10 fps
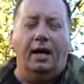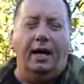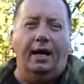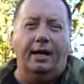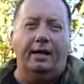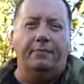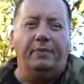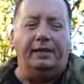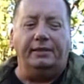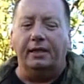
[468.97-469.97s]

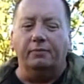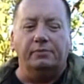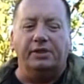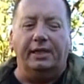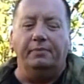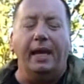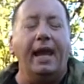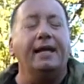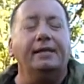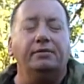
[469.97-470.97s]
it didn't seem
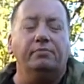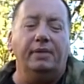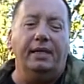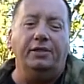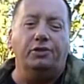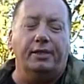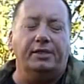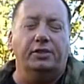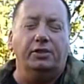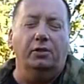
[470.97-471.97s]
any
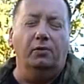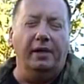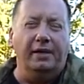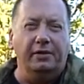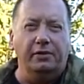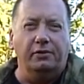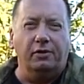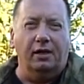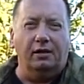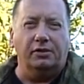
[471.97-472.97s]
interest at all in the new
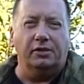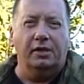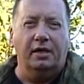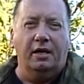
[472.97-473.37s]
grass,